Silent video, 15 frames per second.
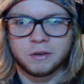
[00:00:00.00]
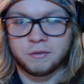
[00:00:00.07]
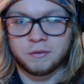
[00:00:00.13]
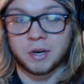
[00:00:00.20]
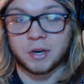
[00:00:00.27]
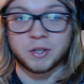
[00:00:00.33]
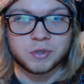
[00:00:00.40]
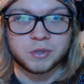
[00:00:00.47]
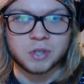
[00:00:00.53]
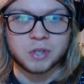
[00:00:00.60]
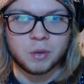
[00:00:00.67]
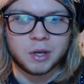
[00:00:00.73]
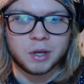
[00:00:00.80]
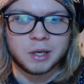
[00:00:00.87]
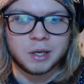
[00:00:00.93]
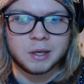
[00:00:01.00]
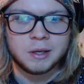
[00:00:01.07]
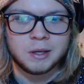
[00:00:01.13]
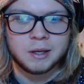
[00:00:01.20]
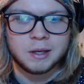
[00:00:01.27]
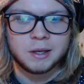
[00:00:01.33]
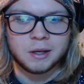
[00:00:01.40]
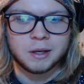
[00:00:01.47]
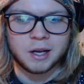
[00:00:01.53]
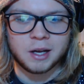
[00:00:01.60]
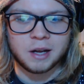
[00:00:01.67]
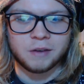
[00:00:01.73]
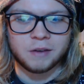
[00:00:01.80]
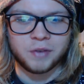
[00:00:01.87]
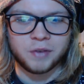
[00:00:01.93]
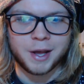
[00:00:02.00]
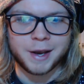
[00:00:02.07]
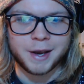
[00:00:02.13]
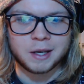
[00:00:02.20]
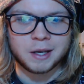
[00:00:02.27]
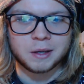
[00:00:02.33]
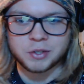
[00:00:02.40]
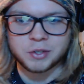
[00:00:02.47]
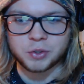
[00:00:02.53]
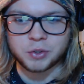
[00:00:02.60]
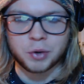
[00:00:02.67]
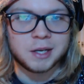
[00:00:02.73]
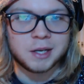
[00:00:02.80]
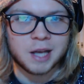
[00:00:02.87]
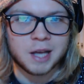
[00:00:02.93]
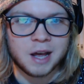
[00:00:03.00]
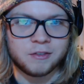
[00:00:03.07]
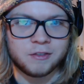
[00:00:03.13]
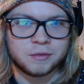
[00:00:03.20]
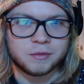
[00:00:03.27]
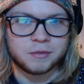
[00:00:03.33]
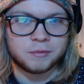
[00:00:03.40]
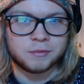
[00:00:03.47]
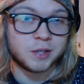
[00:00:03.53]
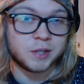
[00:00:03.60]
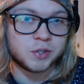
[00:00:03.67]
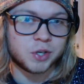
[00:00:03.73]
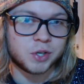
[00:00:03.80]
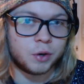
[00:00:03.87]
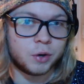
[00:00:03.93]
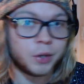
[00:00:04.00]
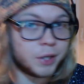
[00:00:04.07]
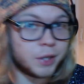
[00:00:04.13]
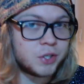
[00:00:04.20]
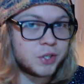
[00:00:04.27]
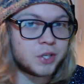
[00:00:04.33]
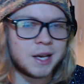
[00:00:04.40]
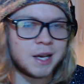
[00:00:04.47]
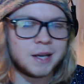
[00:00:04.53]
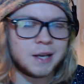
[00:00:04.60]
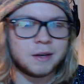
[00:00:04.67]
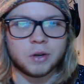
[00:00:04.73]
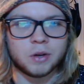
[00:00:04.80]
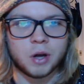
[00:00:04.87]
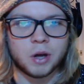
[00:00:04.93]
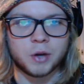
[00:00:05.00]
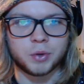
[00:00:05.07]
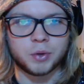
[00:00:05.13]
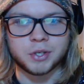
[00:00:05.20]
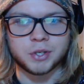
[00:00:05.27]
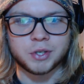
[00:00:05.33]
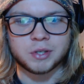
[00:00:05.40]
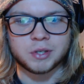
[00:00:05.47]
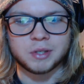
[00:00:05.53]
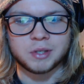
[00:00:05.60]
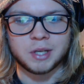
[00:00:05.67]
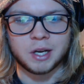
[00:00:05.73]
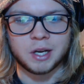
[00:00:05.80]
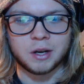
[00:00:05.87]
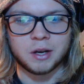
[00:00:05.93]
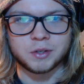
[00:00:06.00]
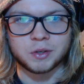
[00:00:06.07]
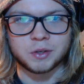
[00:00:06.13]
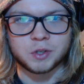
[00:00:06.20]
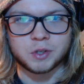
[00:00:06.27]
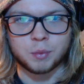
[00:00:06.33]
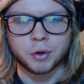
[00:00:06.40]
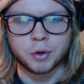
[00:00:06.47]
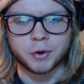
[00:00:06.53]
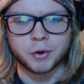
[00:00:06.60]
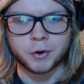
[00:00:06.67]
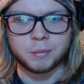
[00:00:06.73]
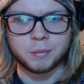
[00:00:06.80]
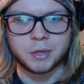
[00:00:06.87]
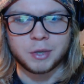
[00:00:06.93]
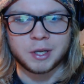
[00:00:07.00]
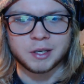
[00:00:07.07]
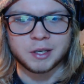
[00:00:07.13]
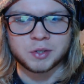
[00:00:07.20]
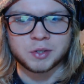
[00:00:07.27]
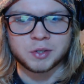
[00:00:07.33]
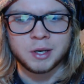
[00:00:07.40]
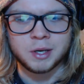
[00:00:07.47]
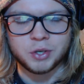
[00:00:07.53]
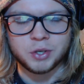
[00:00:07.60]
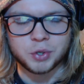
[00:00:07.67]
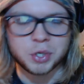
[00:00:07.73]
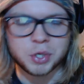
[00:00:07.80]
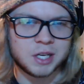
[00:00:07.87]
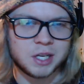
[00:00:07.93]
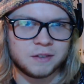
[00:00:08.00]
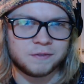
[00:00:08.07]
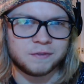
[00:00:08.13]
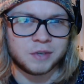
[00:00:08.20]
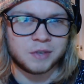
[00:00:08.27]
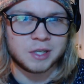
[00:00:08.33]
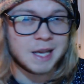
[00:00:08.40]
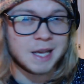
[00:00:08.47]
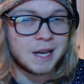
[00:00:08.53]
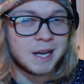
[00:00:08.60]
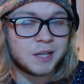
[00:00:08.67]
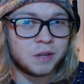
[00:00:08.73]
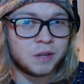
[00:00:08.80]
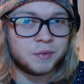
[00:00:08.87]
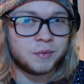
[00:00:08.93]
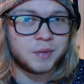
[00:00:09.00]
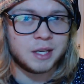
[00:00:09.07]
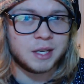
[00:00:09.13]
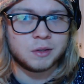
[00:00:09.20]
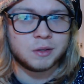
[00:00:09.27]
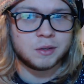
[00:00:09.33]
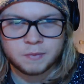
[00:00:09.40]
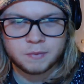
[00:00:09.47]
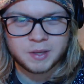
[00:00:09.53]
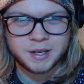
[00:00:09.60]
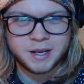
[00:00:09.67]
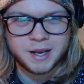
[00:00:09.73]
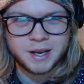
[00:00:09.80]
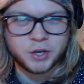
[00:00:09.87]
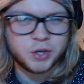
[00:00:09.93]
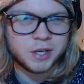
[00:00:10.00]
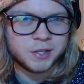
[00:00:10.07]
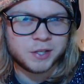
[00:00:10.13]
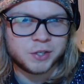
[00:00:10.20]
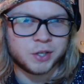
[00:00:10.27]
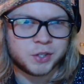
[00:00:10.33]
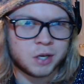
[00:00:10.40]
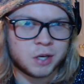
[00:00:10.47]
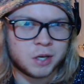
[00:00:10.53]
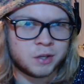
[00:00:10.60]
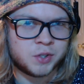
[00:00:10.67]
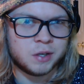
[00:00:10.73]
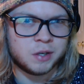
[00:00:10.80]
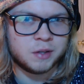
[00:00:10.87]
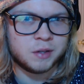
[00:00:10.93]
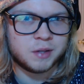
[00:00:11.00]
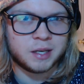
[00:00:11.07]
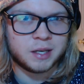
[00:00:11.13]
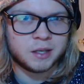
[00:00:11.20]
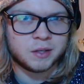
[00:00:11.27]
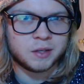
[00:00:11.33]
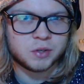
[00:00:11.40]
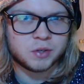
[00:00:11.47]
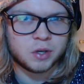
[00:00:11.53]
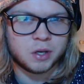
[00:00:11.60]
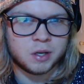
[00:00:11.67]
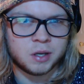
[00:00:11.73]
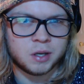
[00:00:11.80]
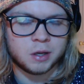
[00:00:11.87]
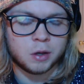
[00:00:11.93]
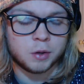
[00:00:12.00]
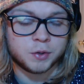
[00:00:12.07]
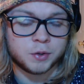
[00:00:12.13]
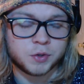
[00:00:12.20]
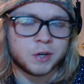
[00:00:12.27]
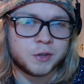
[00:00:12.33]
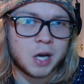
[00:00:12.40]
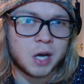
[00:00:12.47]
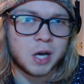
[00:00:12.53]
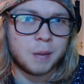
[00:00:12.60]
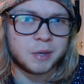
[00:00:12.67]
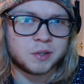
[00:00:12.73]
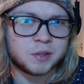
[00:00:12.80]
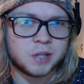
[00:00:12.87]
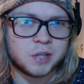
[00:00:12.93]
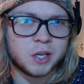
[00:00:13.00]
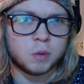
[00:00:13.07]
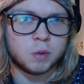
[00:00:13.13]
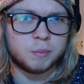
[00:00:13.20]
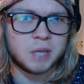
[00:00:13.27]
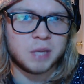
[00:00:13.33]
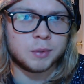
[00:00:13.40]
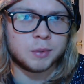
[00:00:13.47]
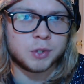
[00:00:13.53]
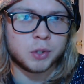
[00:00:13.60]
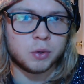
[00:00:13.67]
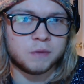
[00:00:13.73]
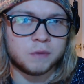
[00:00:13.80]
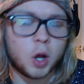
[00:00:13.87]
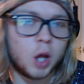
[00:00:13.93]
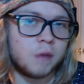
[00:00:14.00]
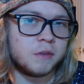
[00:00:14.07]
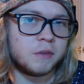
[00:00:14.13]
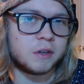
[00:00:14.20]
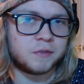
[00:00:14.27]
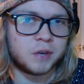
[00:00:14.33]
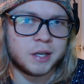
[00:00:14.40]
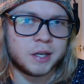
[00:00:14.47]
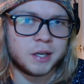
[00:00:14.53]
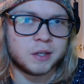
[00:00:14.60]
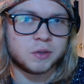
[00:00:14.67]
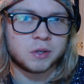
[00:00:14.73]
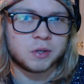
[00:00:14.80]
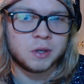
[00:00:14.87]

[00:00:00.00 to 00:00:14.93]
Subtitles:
friends with someone. I feel like it's great to have friends that are religious and non-religious, you know, as a support group, because you get different takes on things and you get to discuss certain things on certain topics that you wouldn't be able to if all of your friends